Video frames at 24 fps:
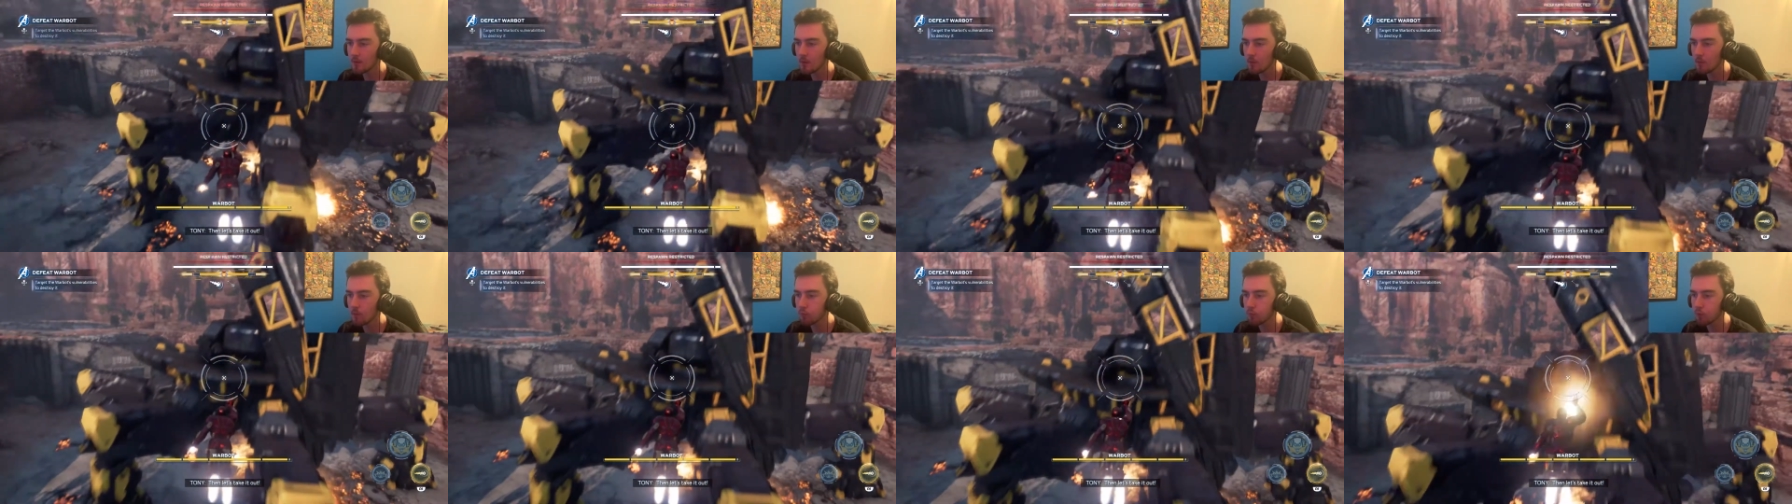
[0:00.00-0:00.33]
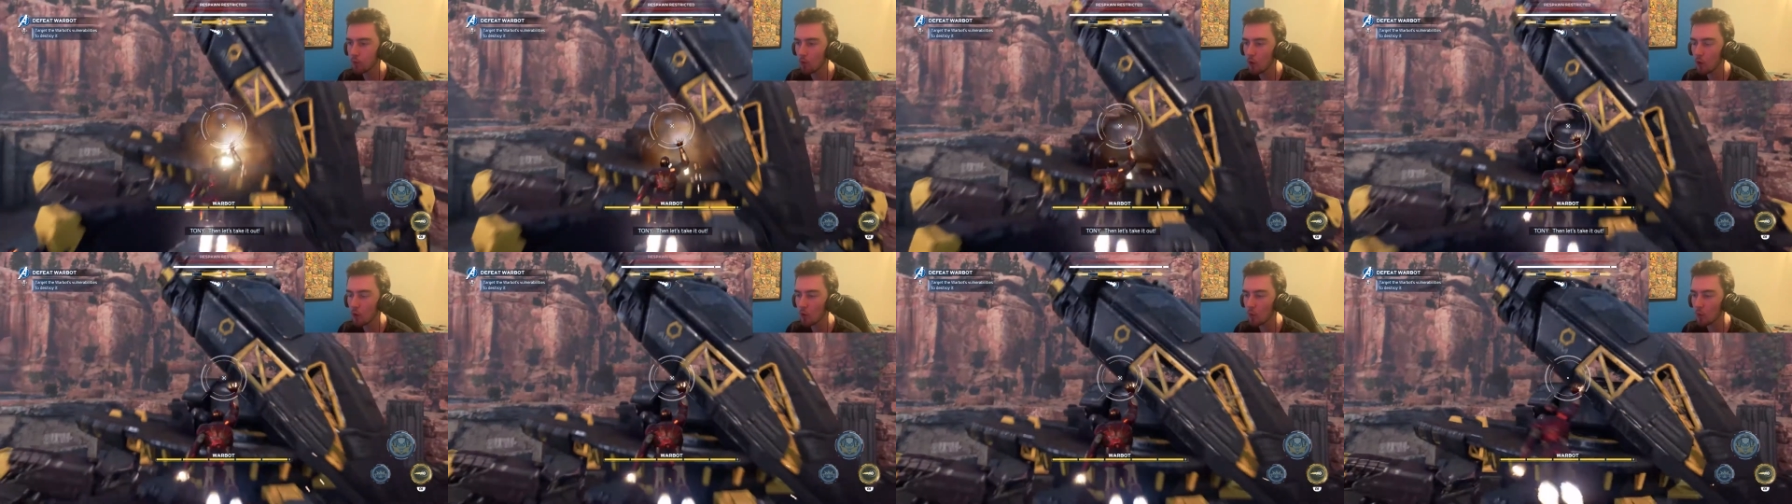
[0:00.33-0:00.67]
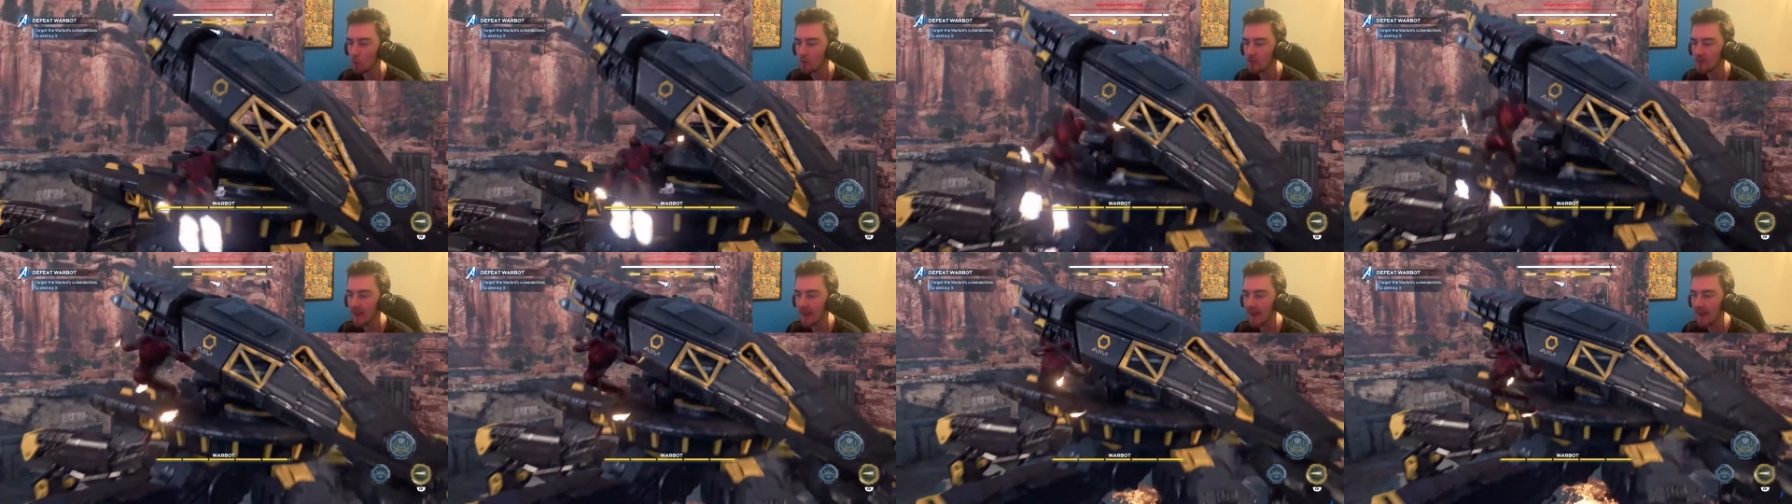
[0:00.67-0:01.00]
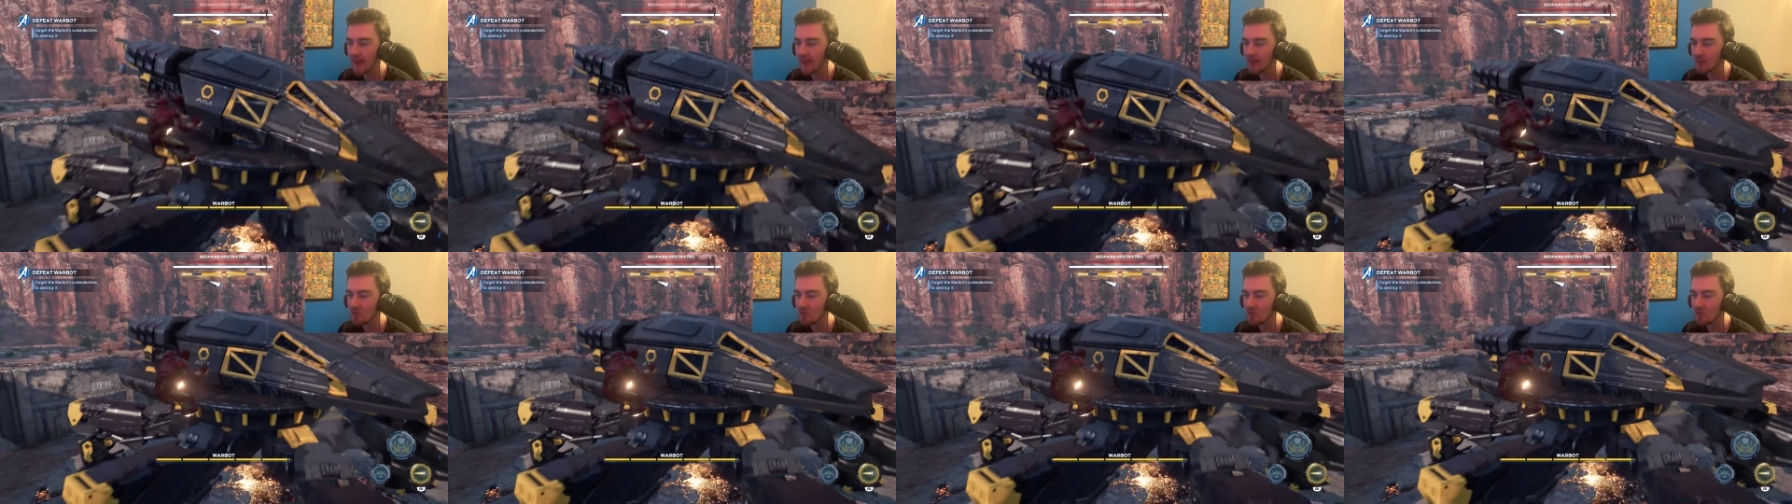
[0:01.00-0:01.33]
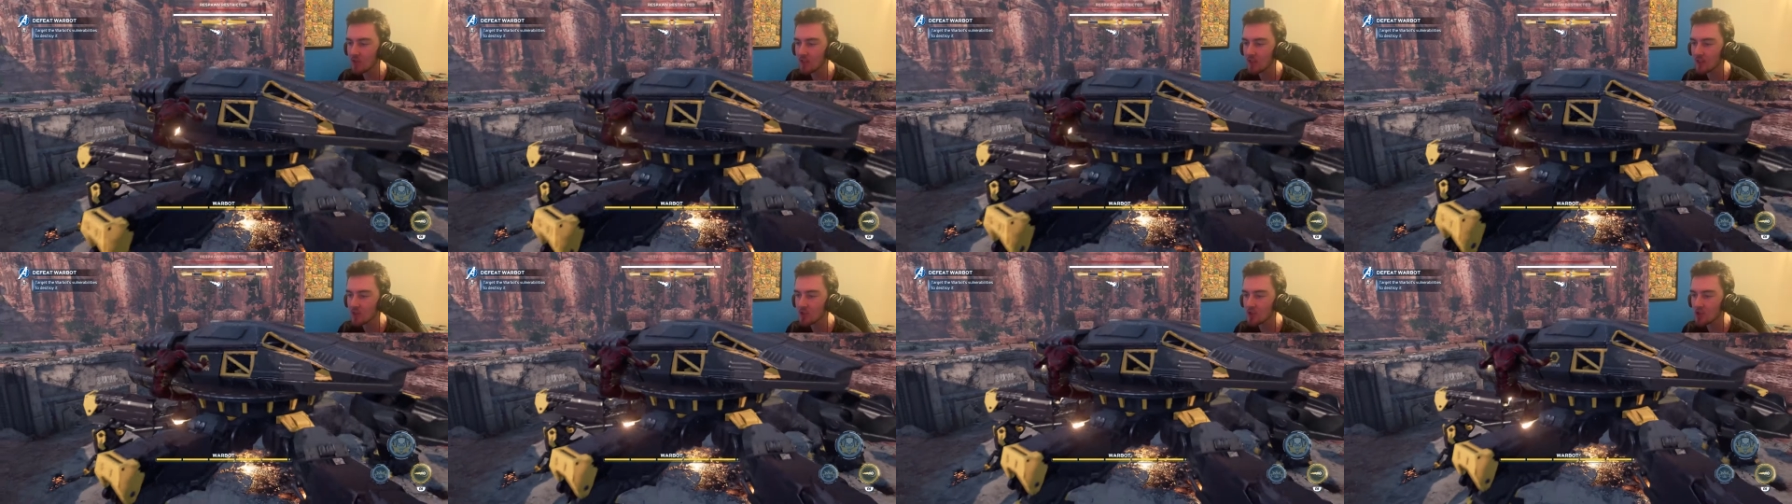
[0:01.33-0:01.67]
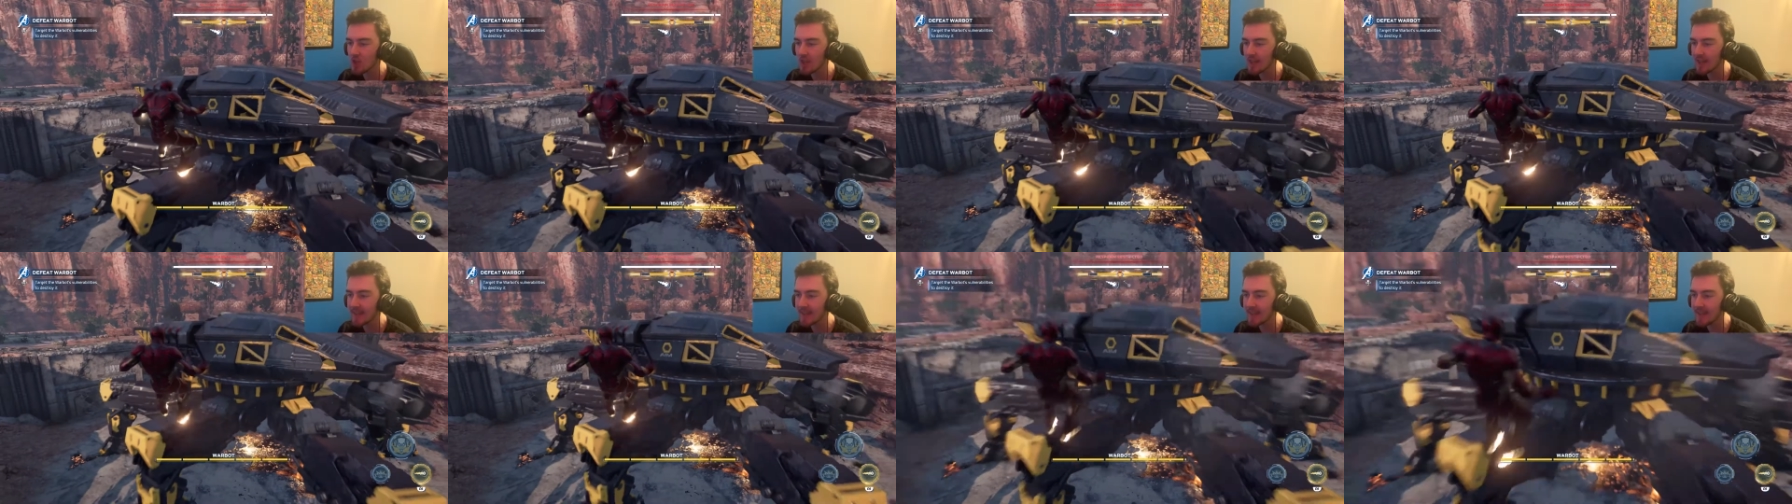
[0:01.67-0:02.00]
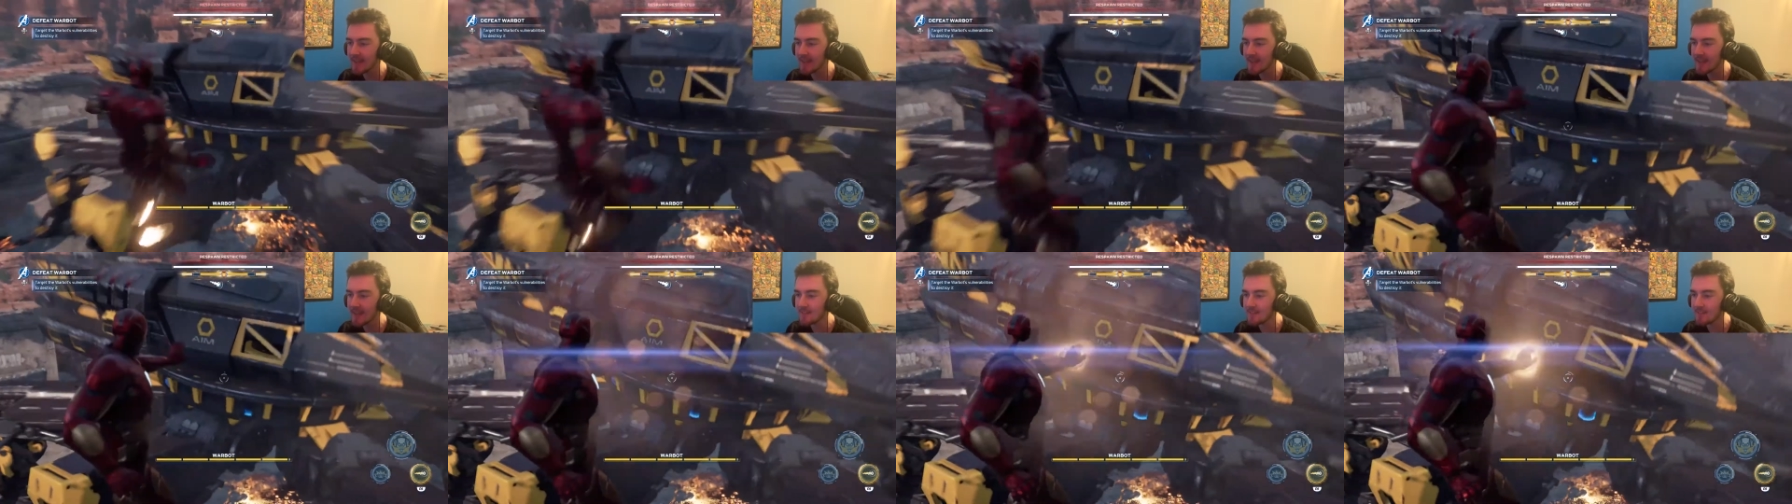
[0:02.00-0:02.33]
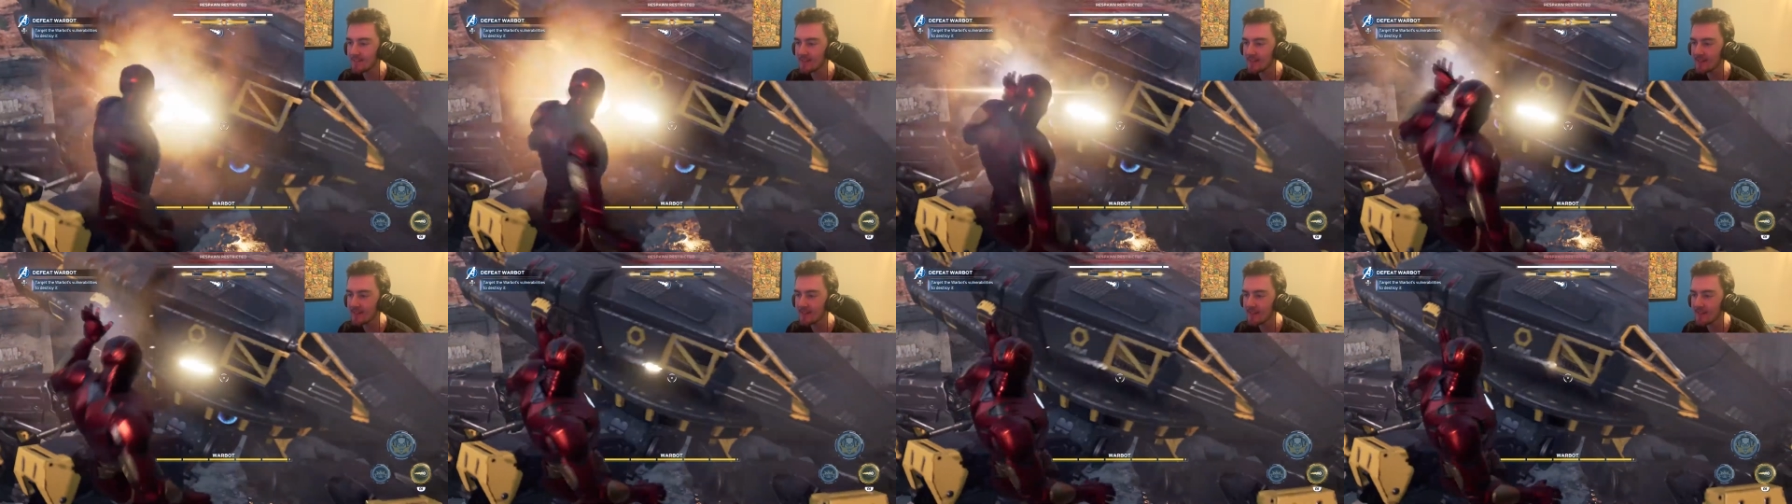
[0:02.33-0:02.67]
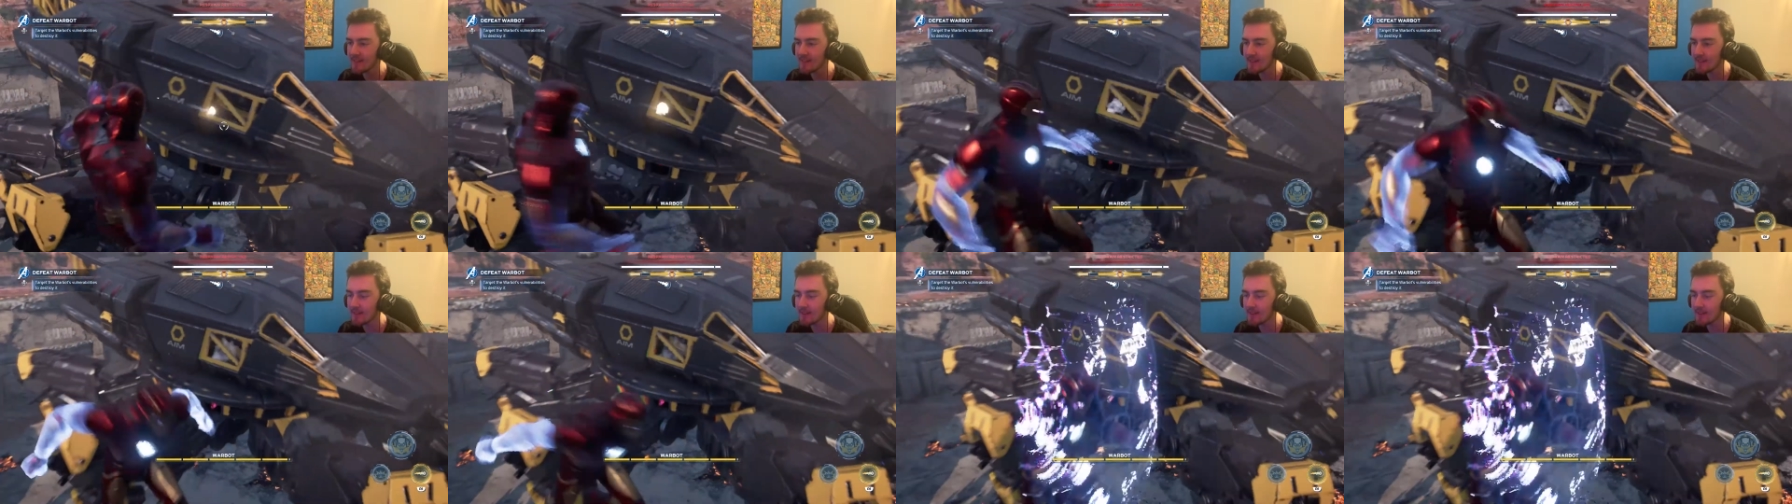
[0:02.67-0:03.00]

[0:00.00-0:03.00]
it out. Bro, what the heck? This thing is gigantic.